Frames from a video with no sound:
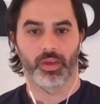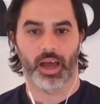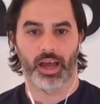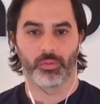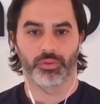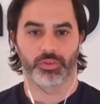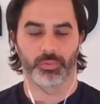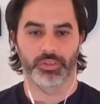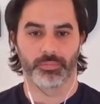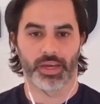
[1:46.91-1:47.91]
I want
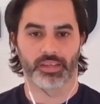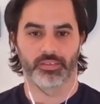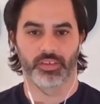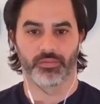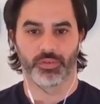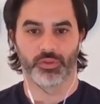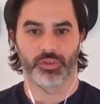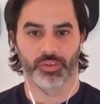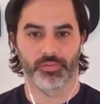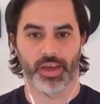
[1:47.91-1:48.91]
someone to bet into the
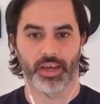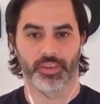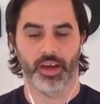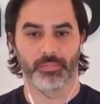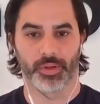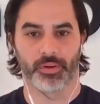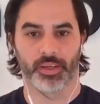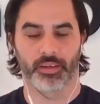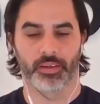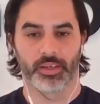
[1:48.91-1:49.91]
future of the value that I'm
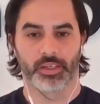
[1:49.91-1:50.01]
building.